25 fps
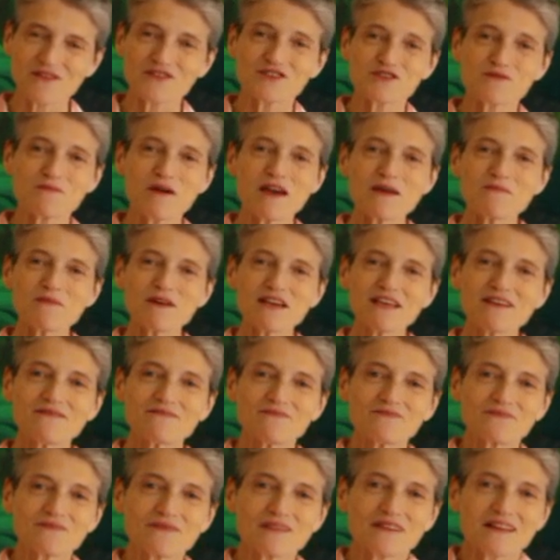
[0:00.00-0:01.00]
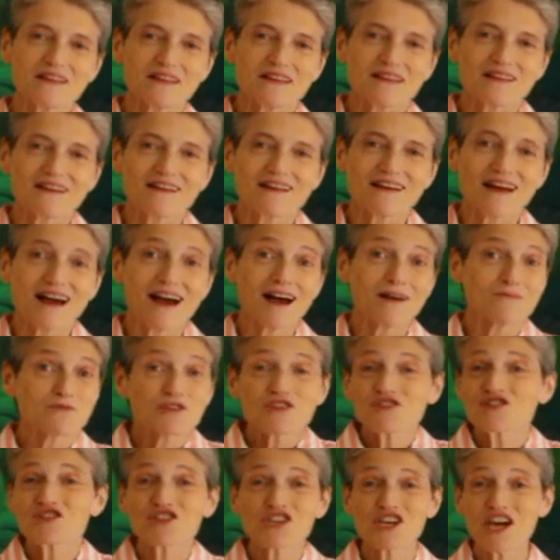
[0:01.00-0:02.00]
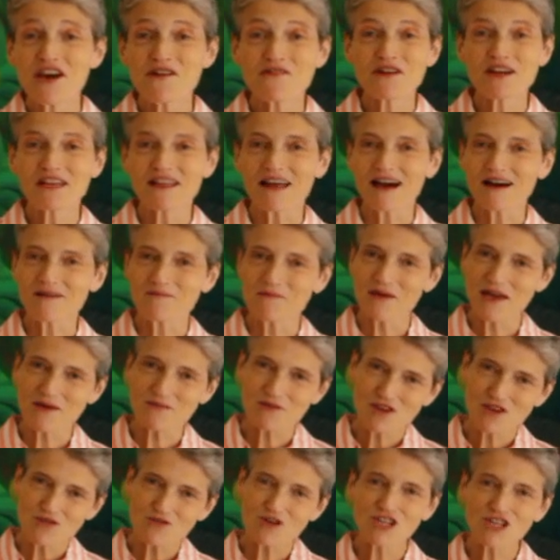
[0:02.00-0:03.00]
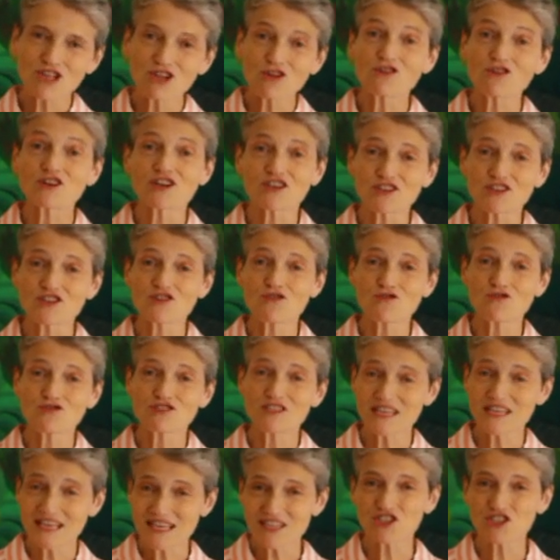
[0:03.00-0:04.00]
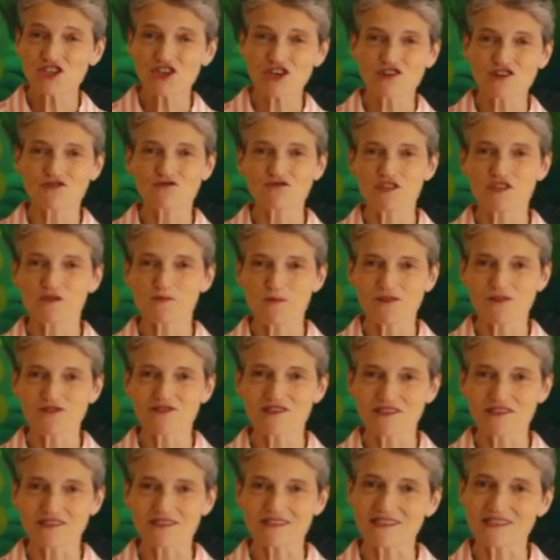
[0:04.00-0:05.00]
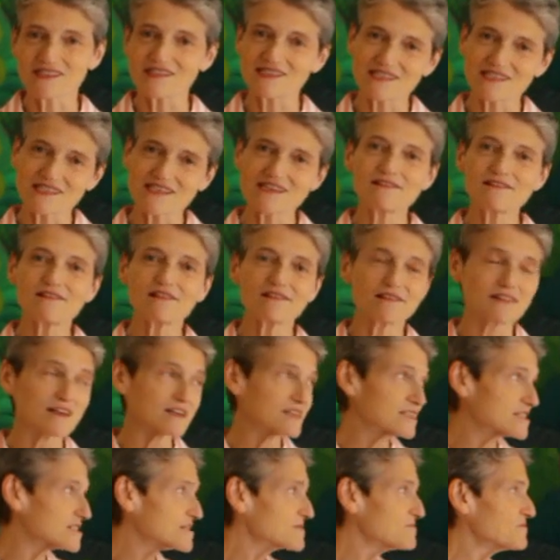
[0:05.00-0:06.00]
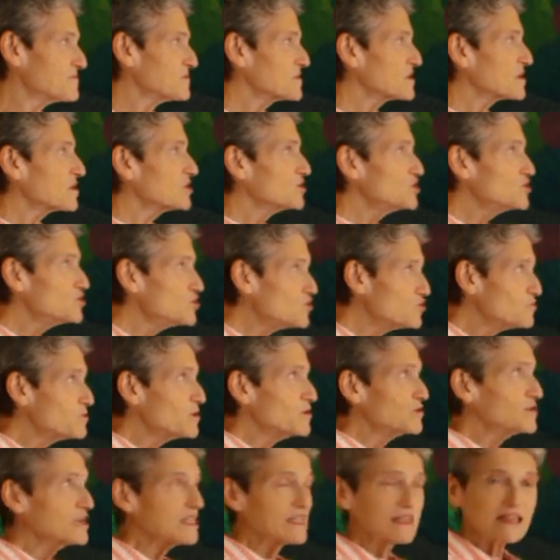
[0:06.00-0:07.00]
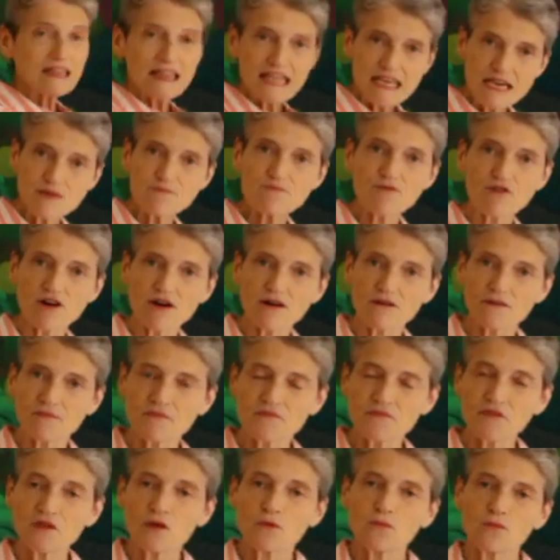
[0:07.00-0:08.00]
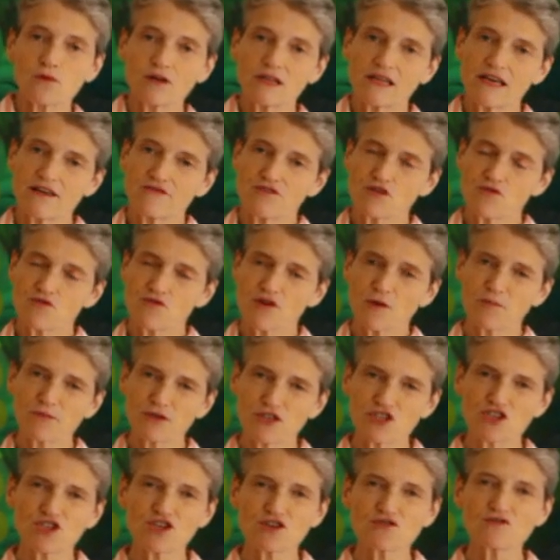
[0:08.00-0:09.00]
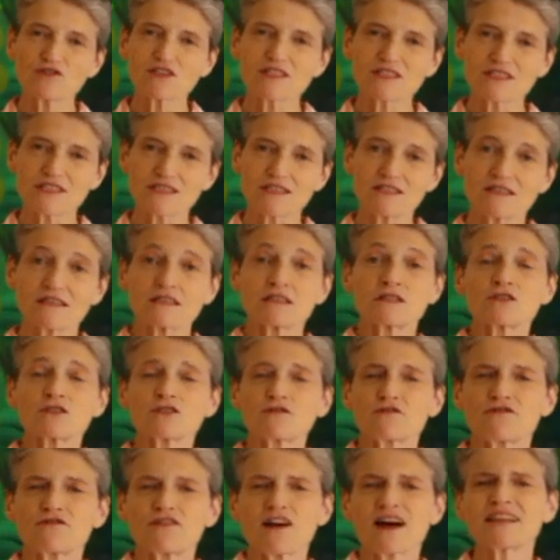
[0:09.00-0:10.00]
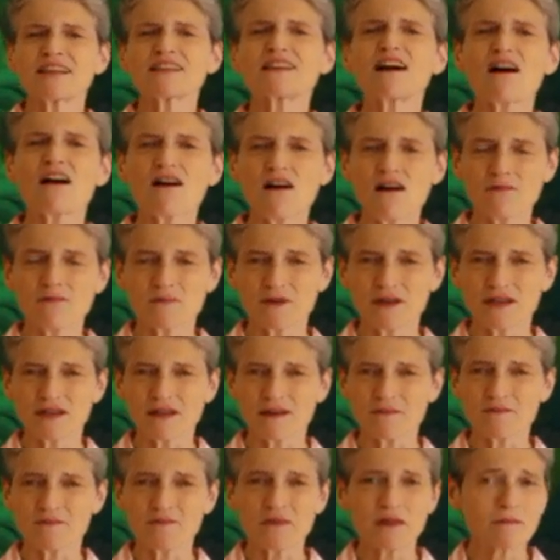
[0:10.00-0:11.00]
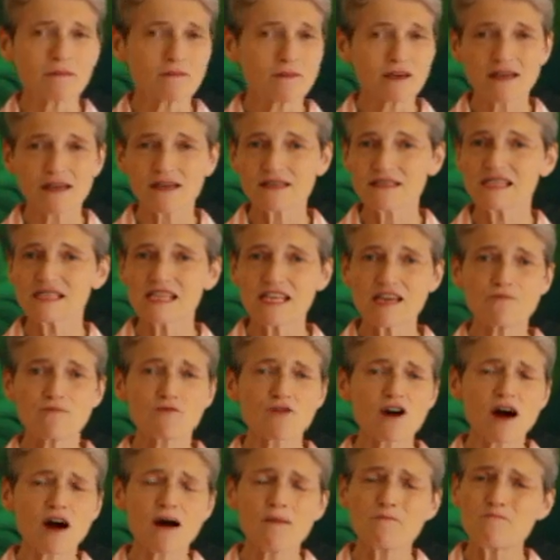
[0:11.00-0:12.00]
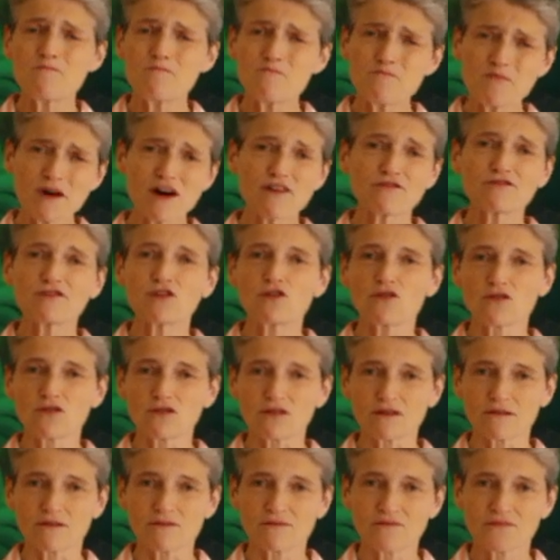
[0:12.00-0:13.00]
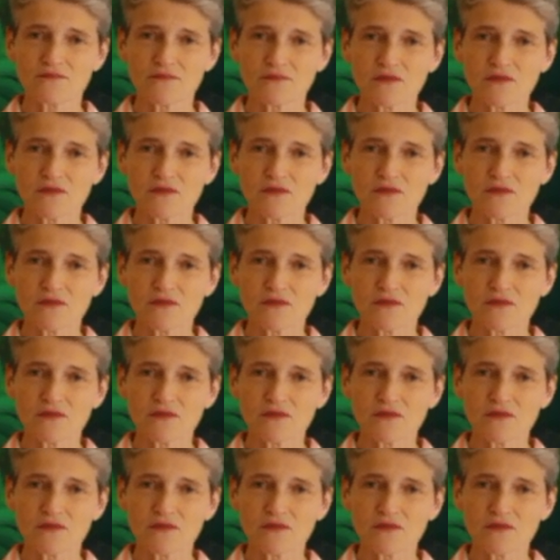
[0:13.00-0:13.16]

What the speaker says: So maybe I'm just sharing that. Maybe you can look at your knee-jerk responses and see that this new moon in Libra will give you an opportunity to find harmony. Because Libra, above all,